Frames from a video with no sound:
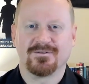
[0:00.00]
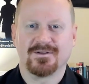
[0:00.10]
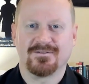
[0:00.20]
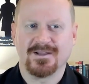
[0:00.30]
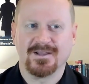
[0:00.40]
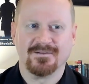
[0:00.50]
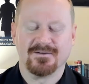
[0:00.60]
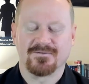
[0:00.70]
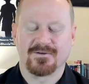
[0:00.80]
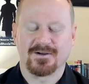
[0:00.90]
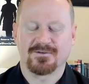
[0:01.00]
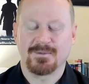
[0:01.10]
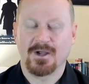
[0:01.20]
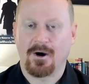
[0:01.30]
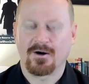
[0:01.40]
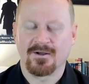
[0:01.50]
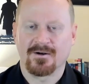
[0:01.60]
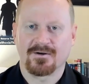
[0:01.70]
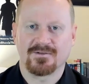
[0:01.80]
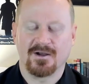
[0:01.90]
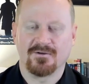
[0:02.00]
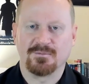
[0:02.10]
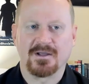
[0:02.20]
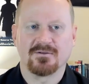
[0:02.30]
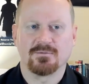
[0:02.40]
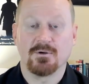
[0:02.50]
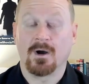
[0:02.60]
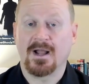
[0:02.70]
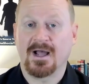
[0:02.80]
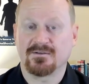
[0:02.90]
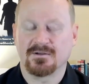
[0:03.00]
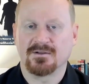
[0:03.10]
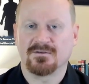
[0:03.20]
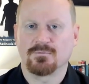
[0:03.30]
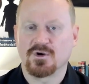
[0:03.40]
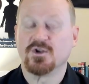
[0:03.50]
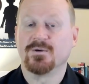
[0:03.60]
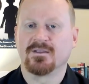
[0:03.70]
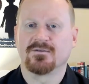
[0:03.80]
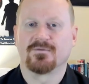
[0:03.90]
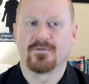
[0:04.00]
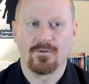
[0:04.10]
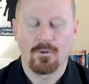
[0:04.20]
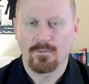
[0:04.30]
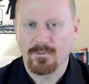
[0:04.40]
It's easy for us to be hard on ourselves because we want excellence, and we're doing this for the Lord.